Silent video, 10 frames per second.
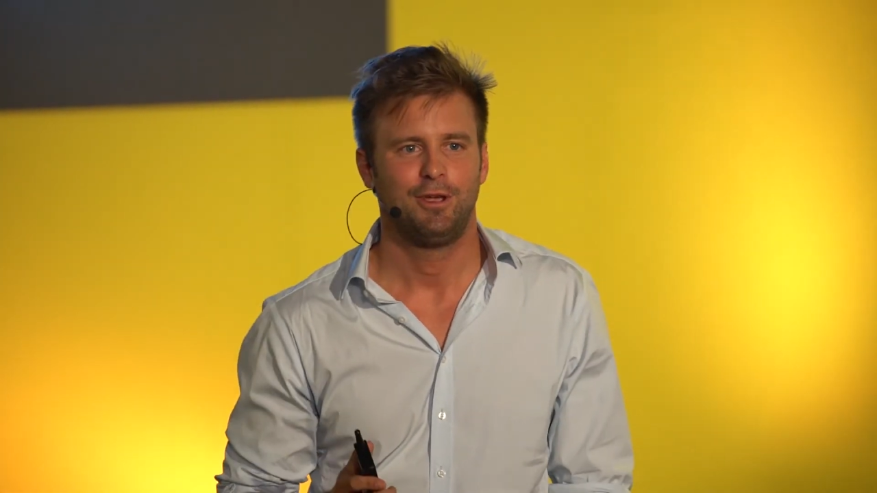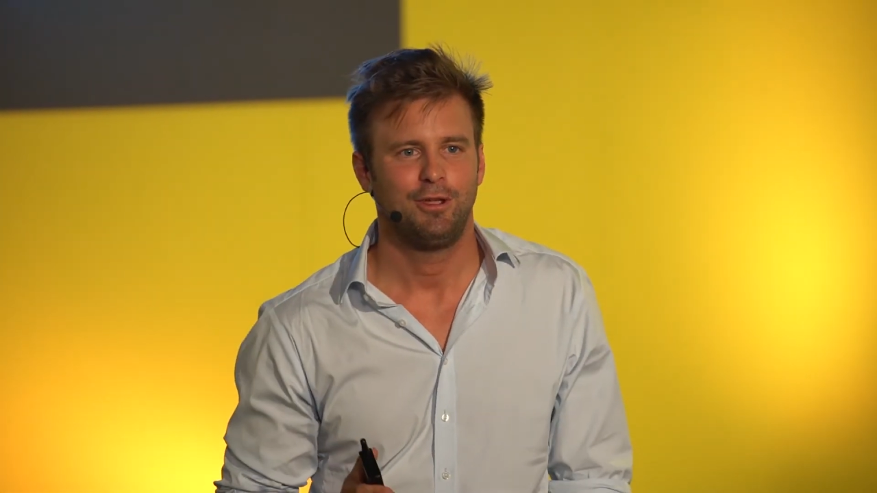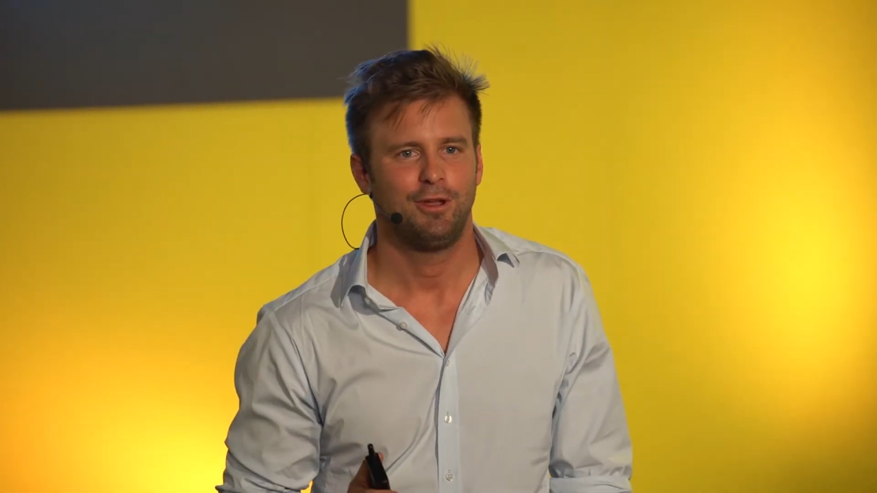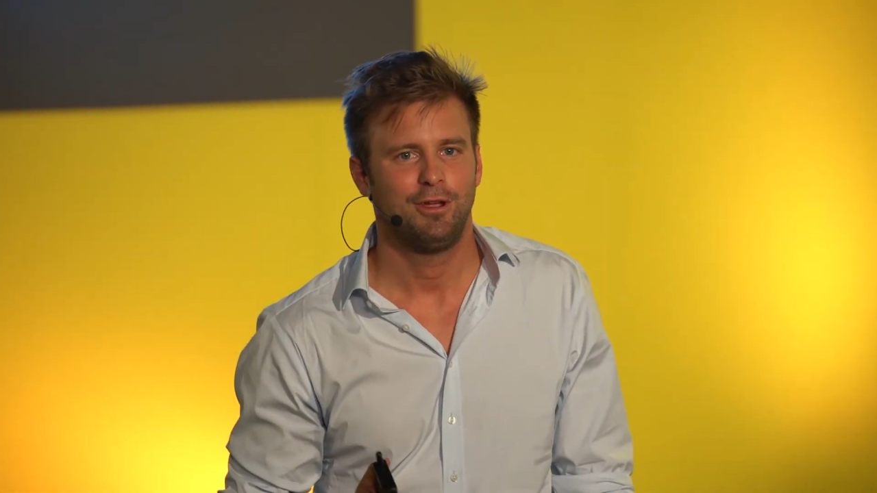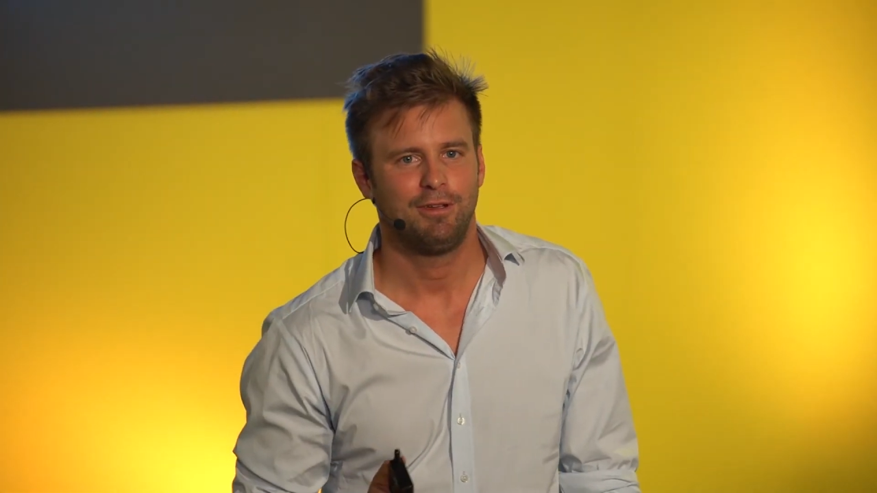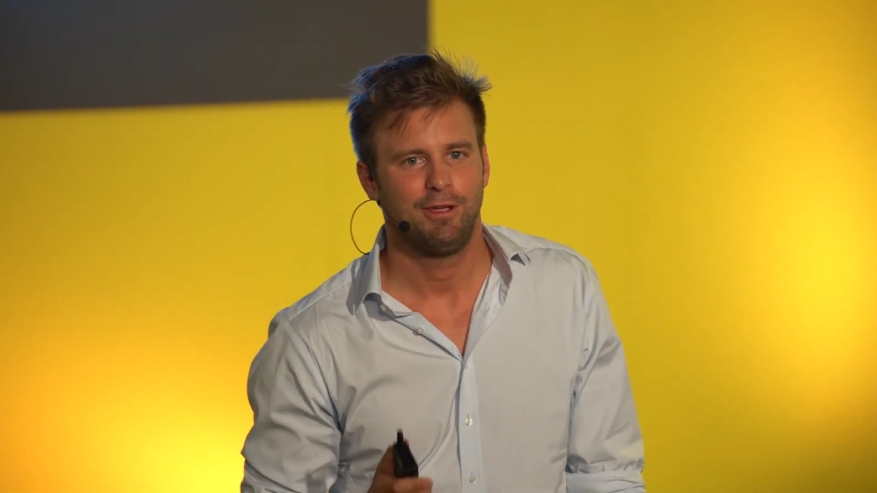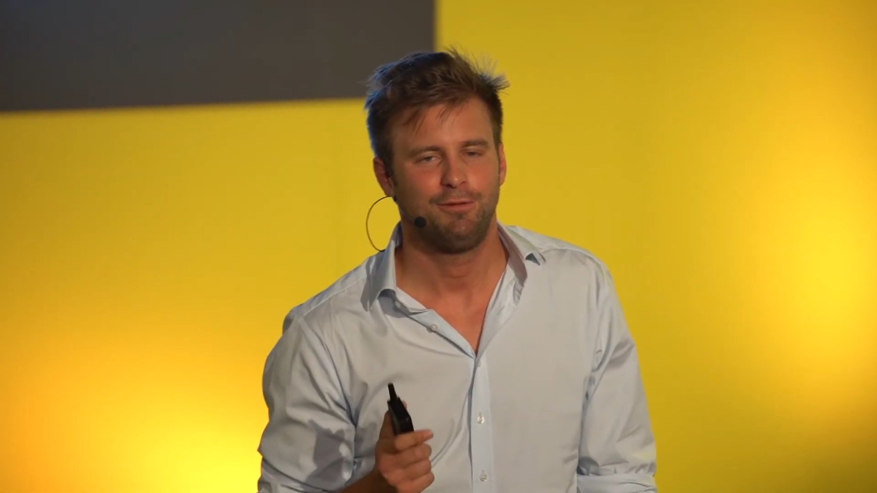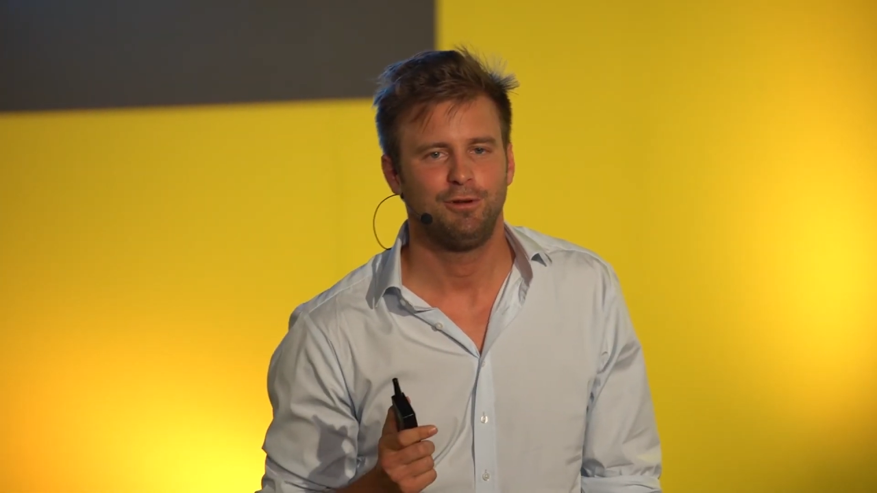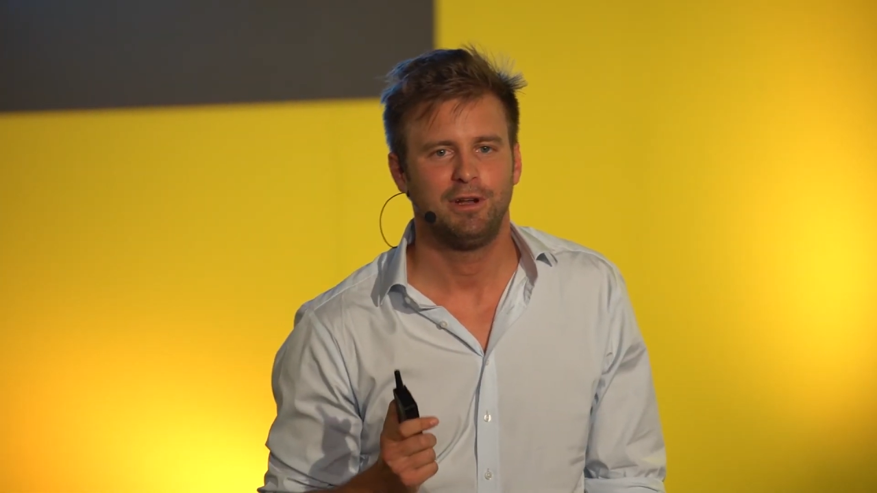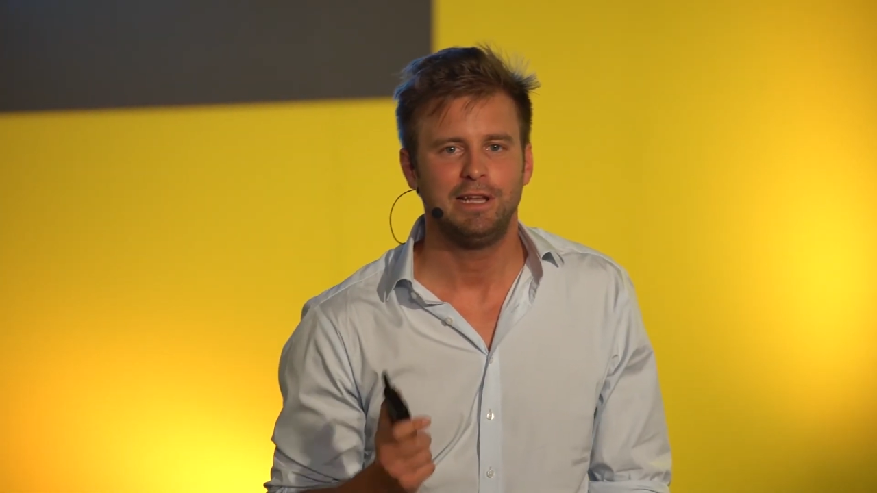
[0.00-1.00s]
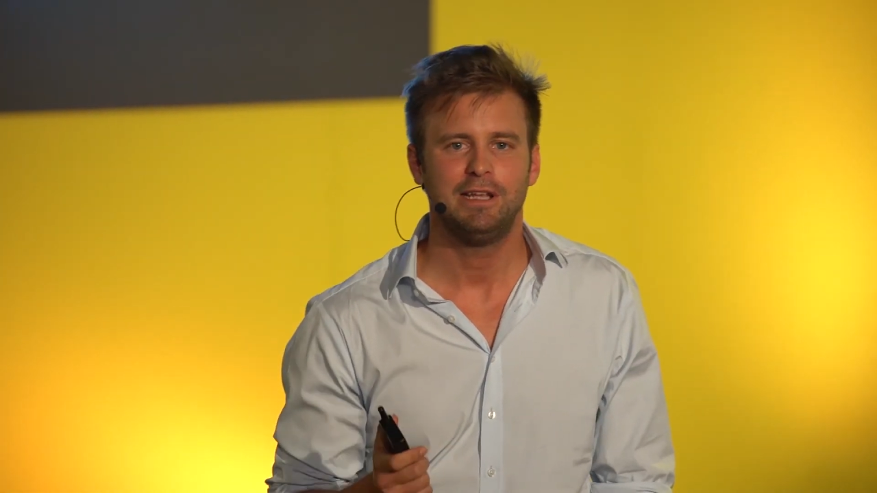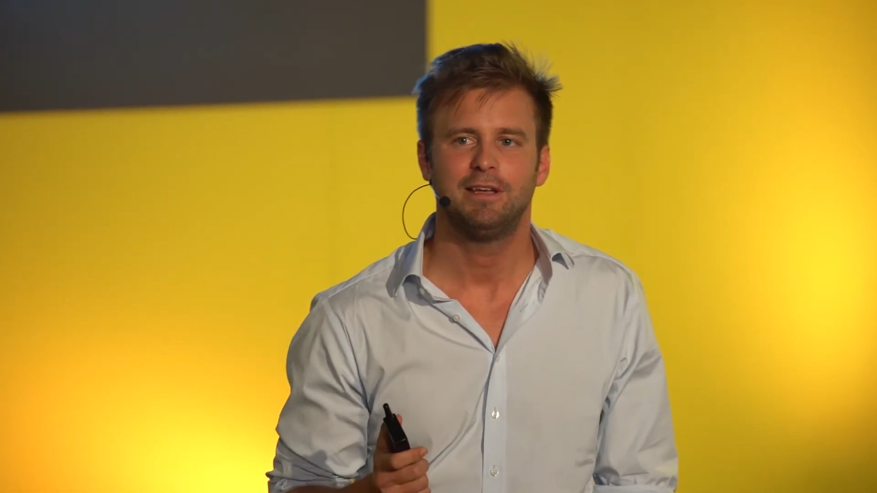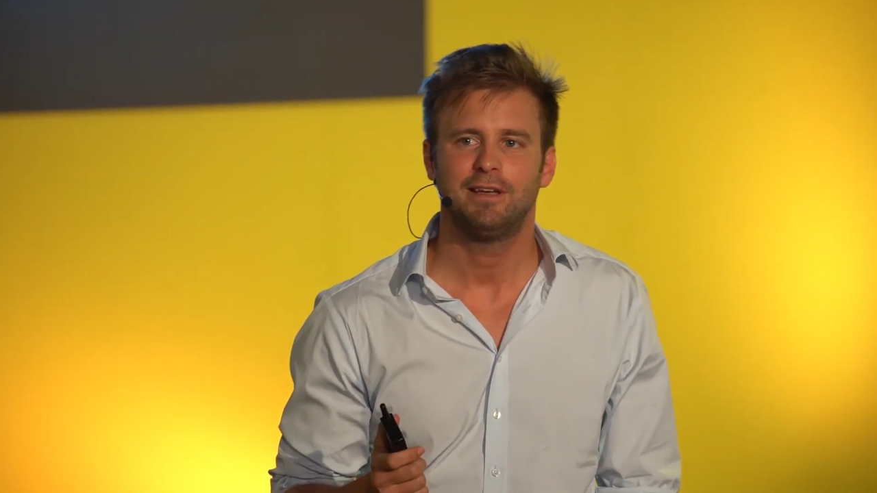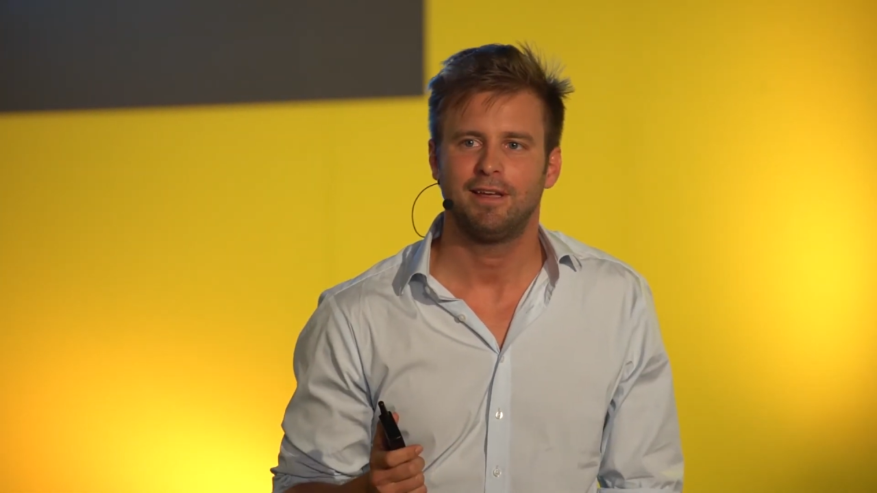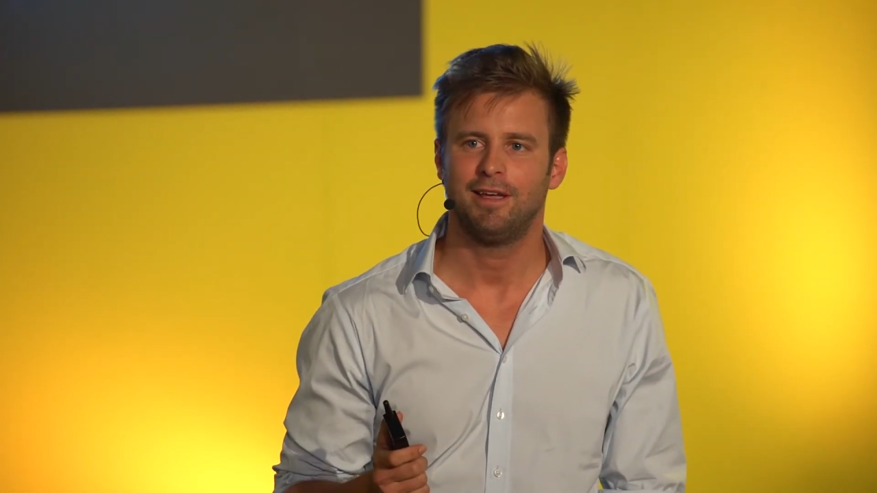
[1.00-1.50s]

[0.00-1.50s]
if you're a leader